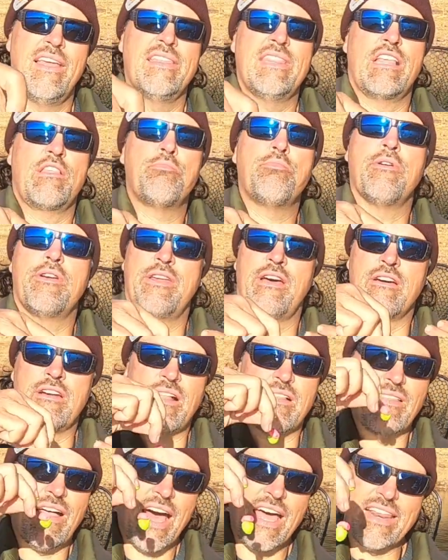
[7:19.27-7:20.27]
that's putting out
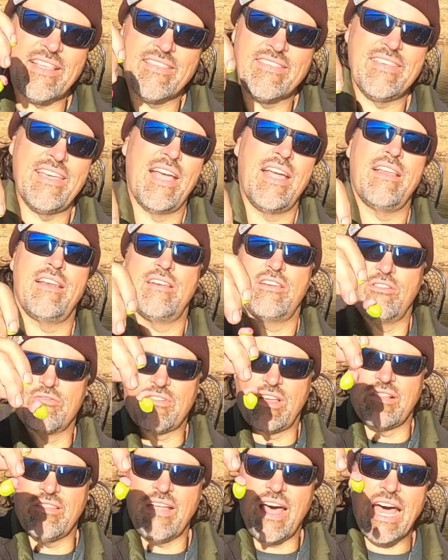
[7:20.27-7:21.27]
a lot of scent.
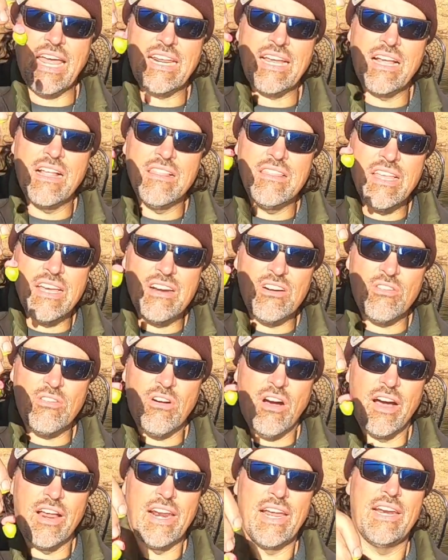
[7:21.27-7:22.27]
There's a lot of
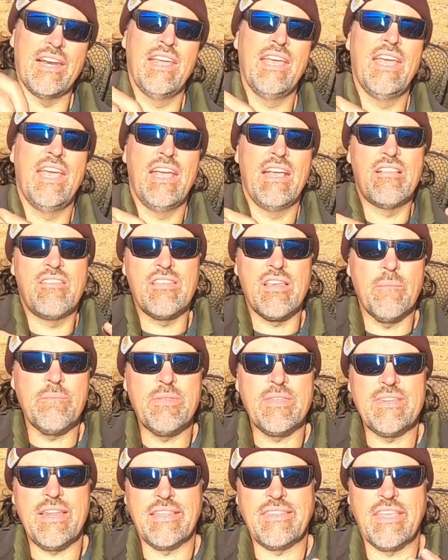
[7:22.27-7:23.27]
glitter on it. It's
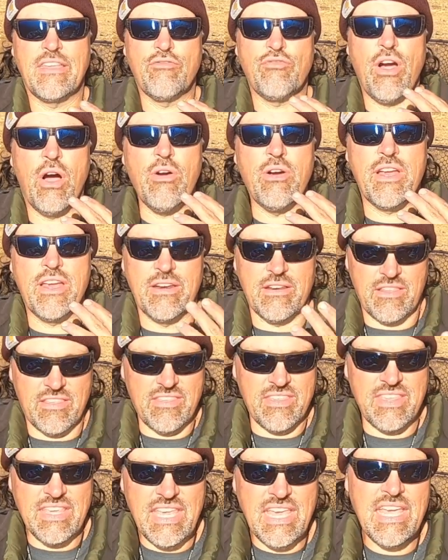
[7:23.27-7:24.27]
something that the trout can
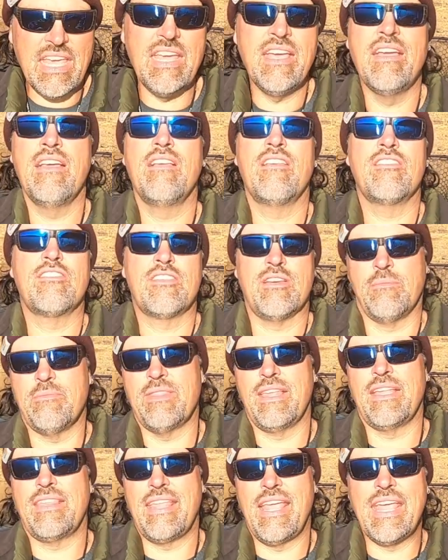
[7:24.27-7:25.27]
see,
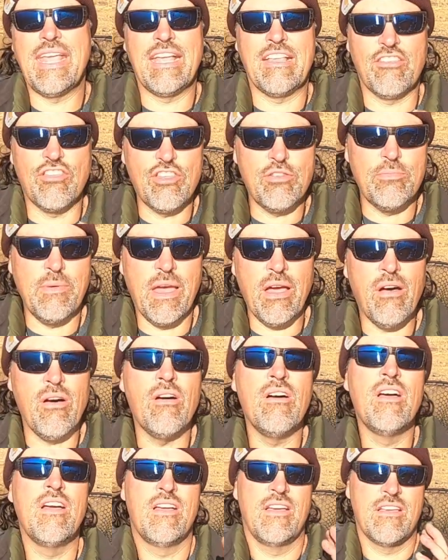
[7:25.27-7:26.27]
something that they can
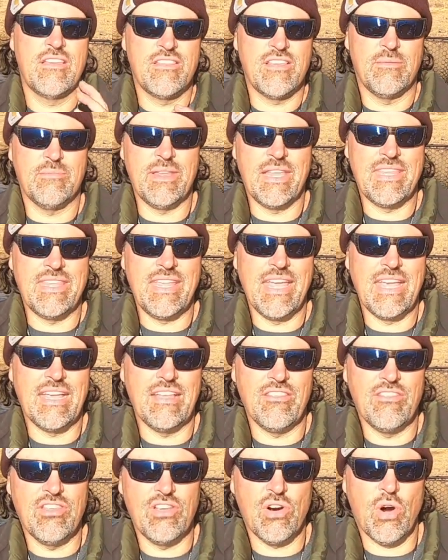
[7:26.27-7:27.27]
smell, something that they
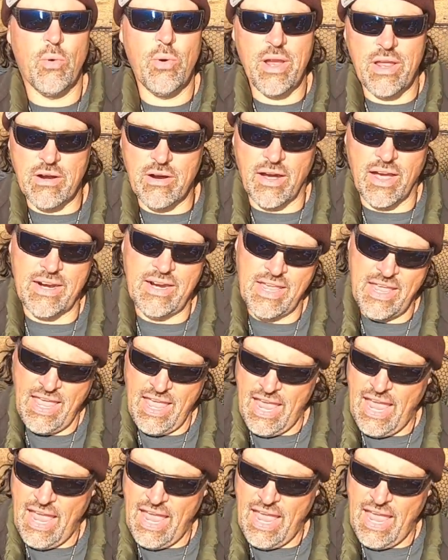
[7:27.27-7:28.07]
can zero in on.